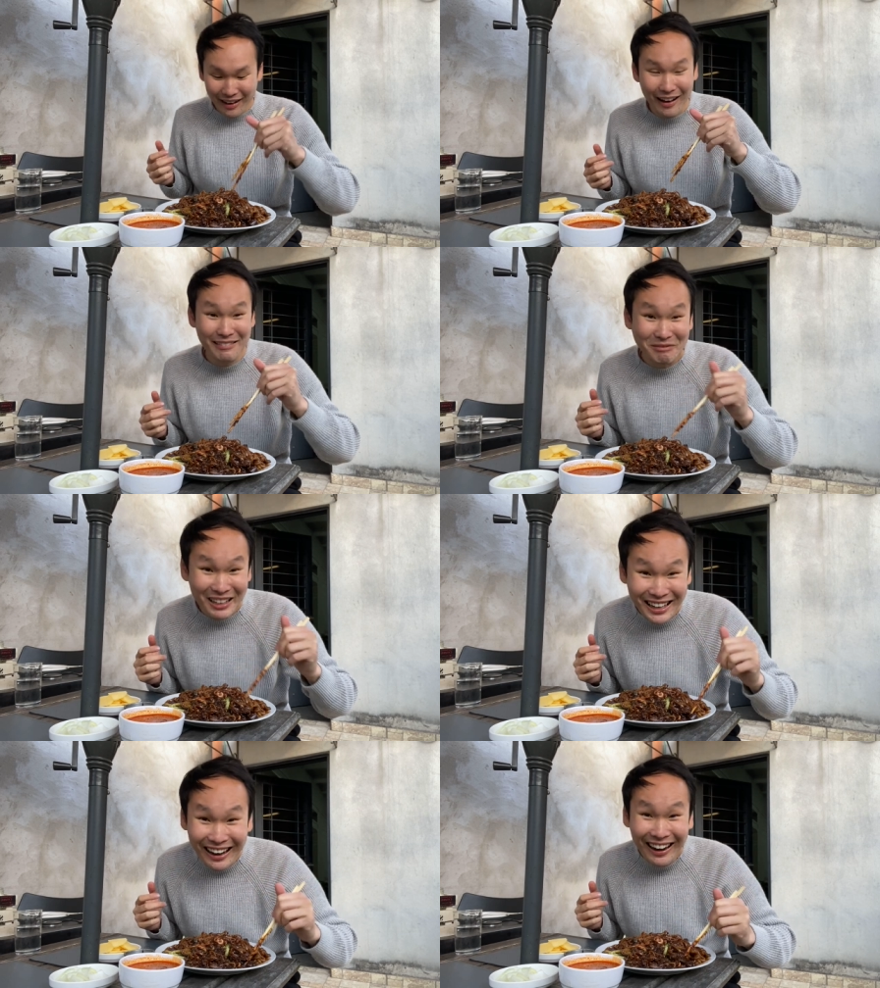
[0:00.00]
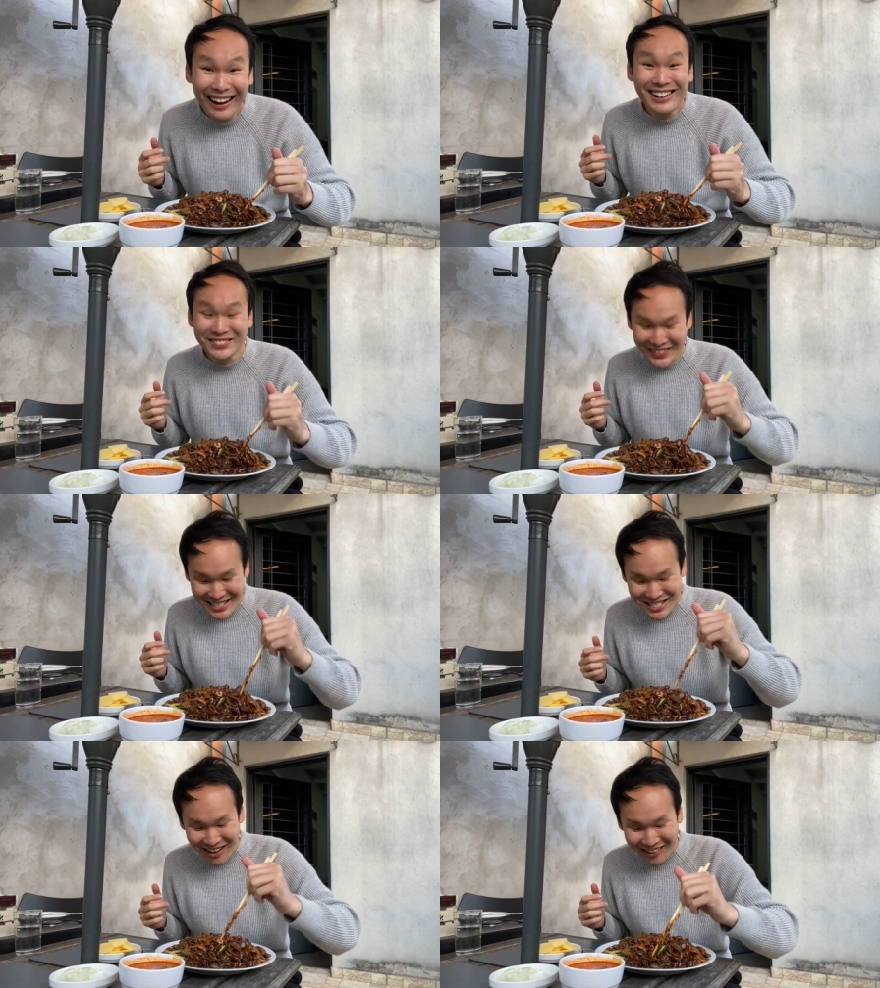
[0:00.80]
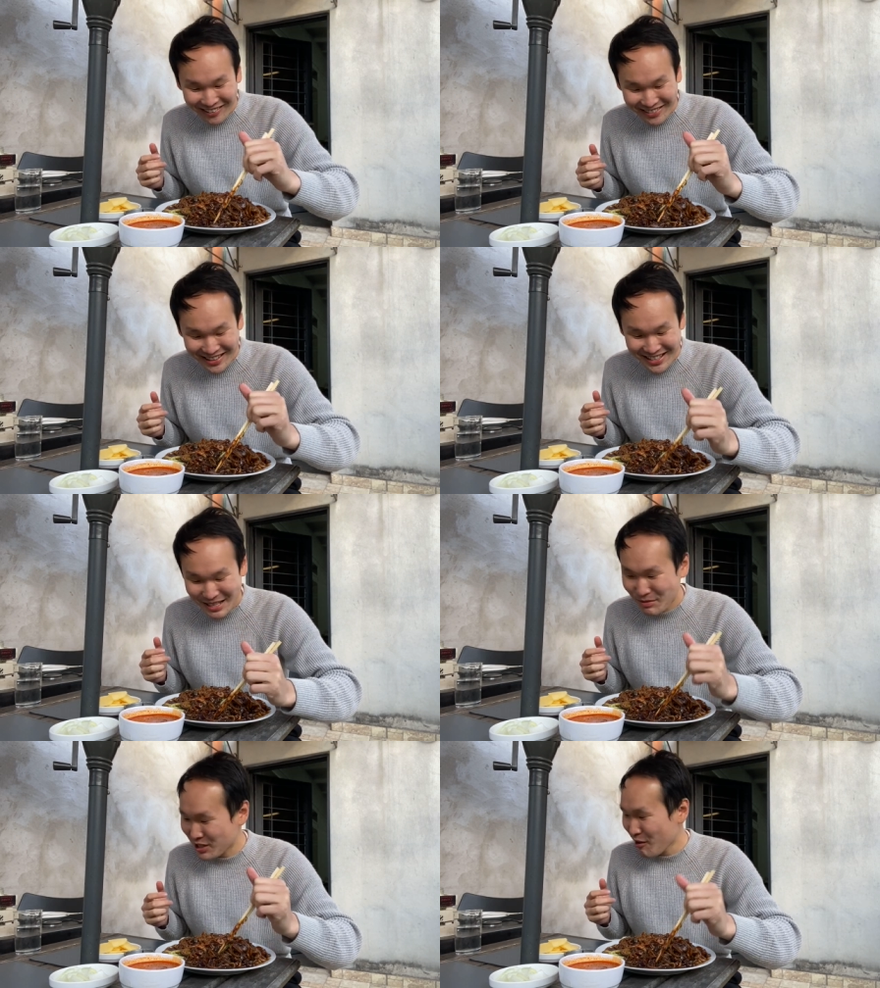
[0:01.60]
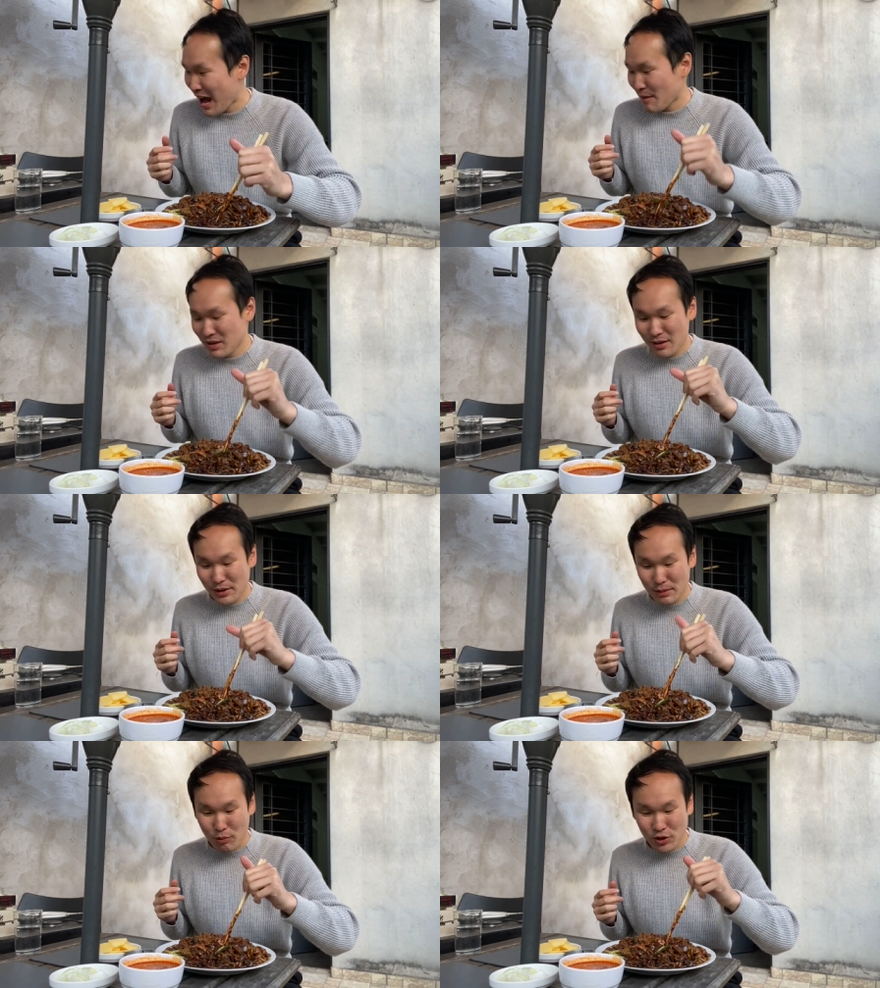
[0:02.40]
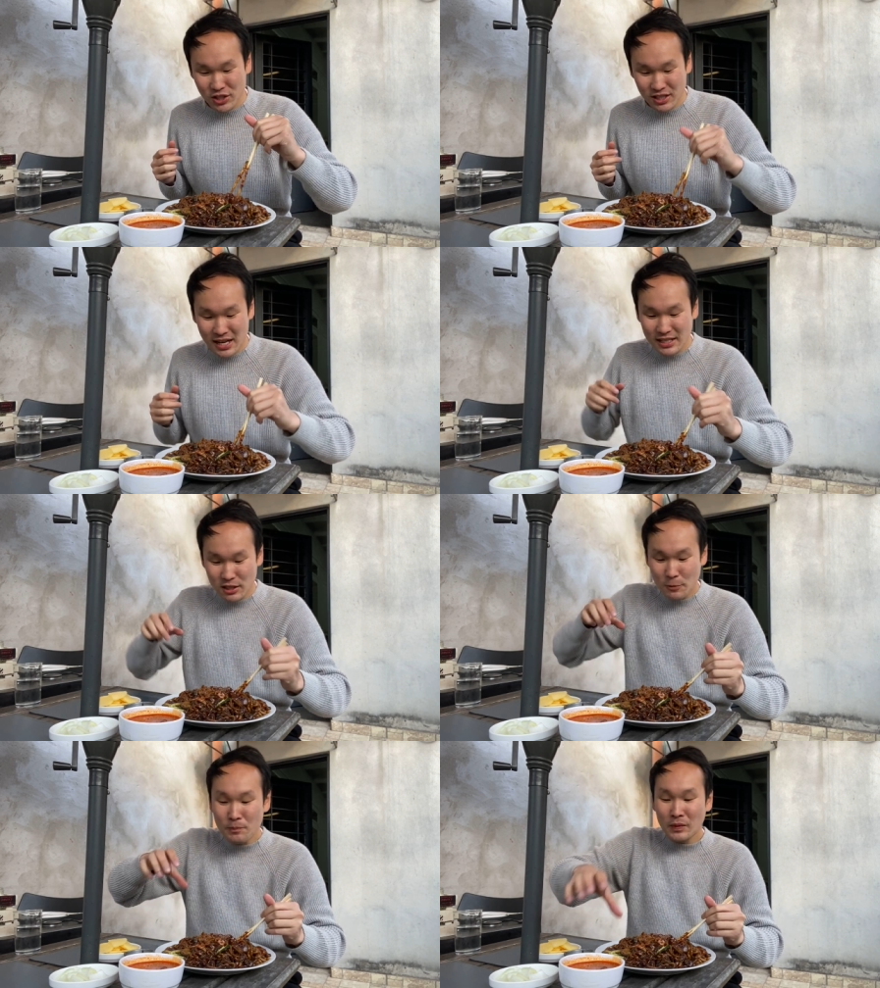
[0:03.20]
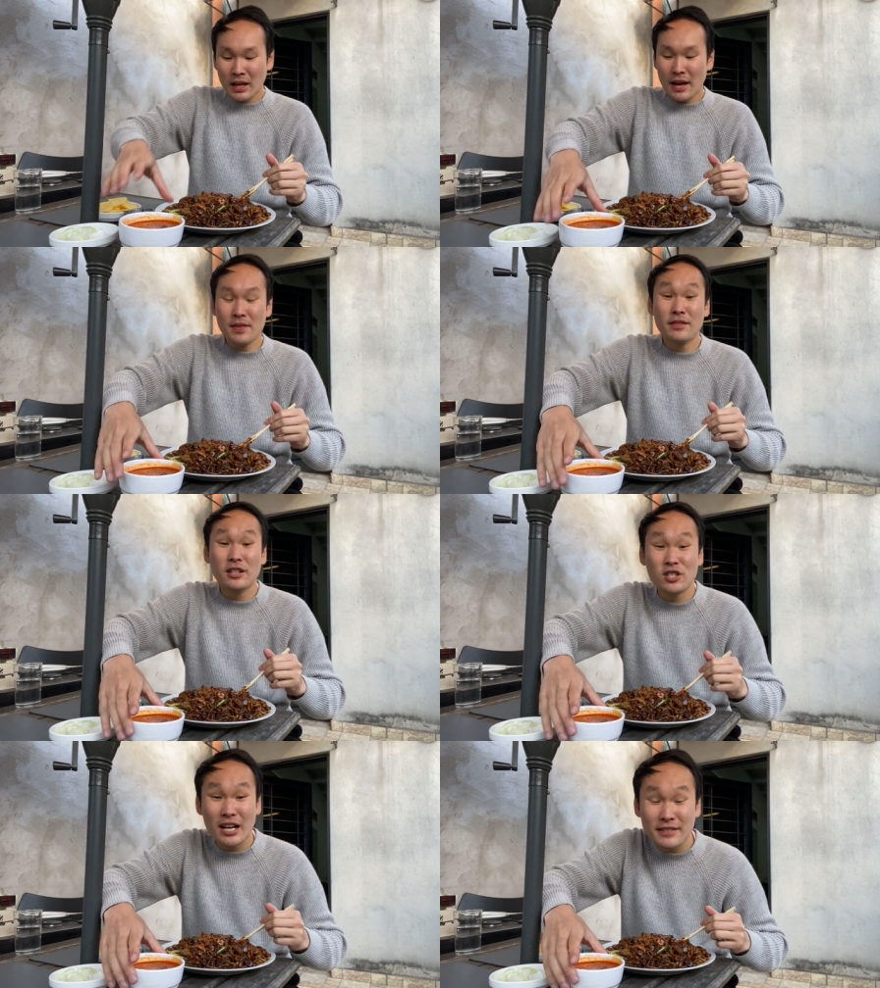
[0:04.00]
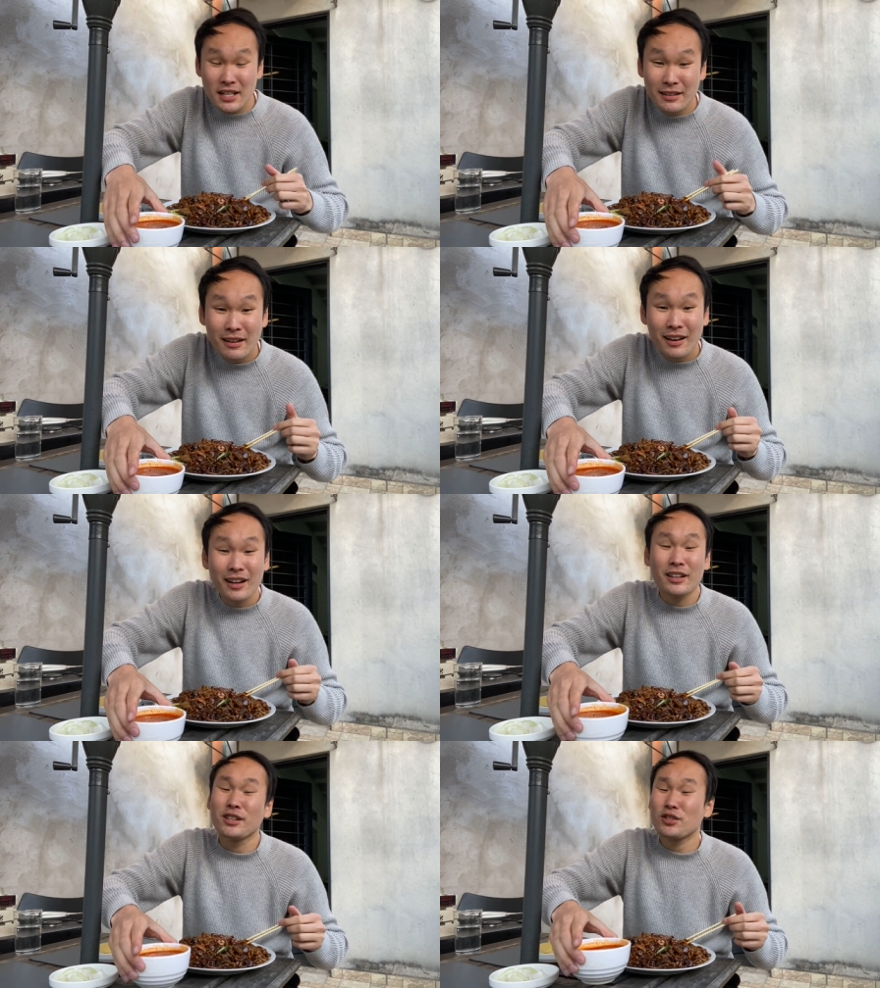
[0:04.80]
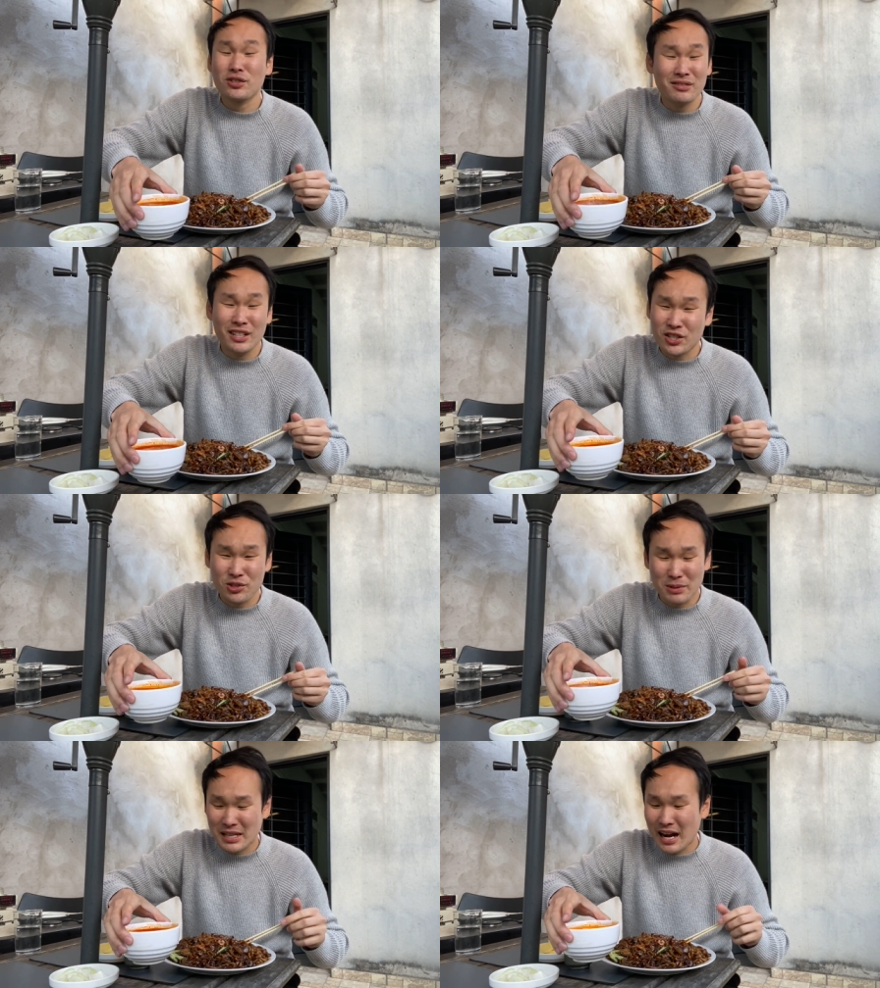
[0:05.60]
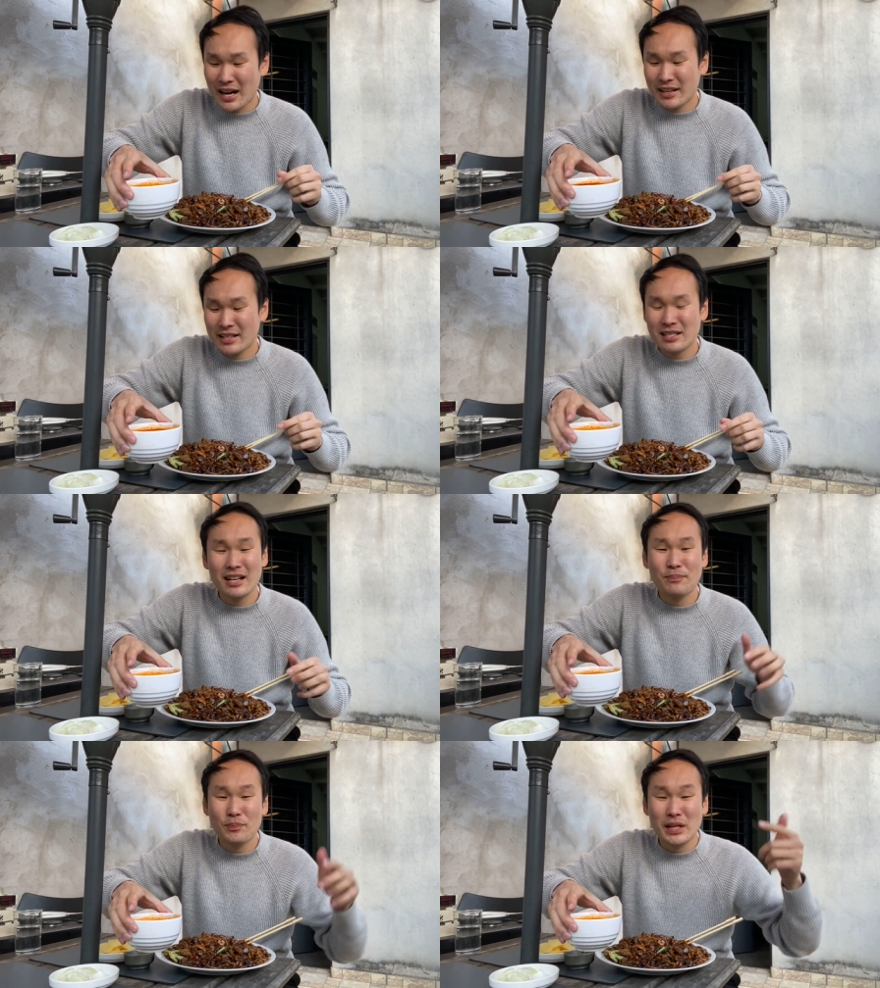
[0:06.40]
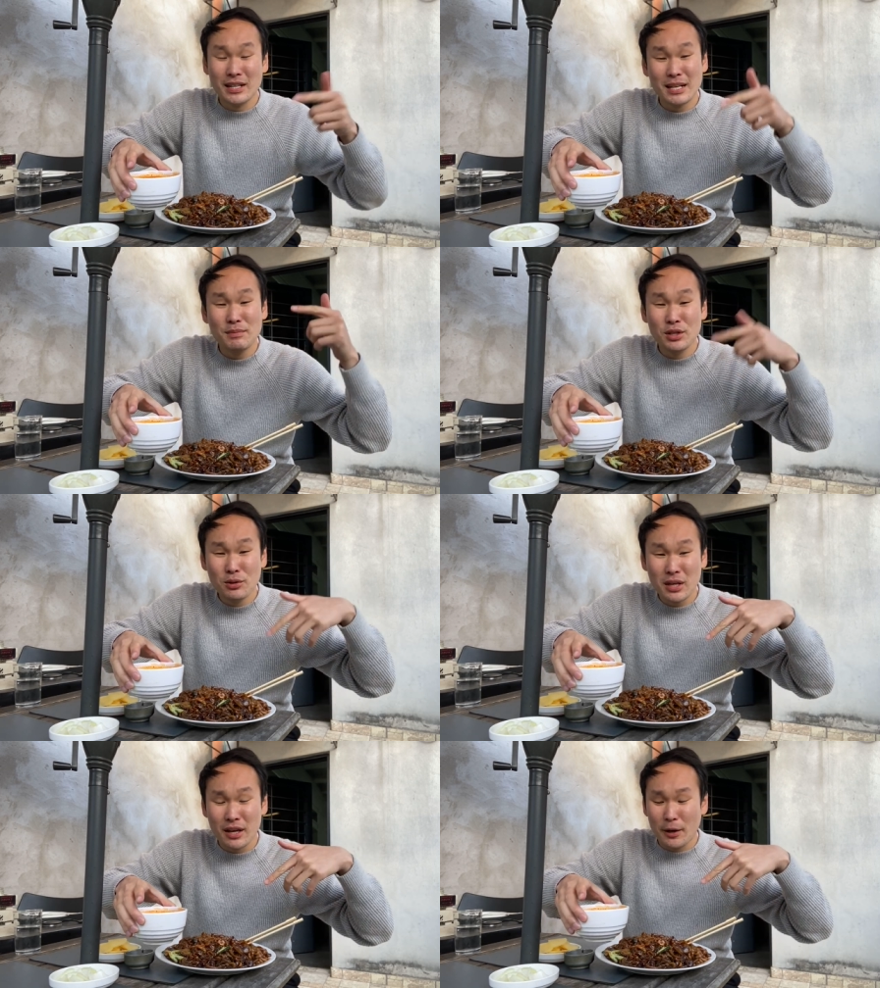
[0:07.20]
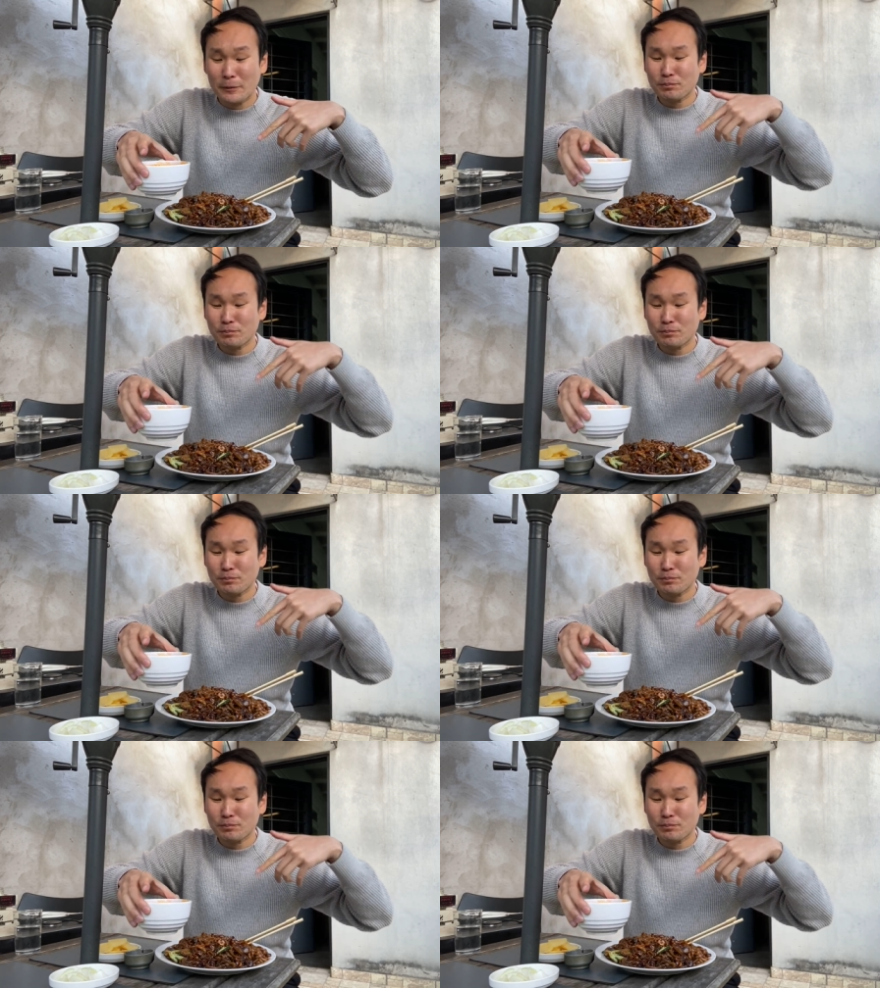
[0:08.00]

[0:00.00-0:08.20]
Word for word: finish all of this. I'm so happy about the portion size though. And then the chef said, he's such a sweet guy. He said, because I'm new here,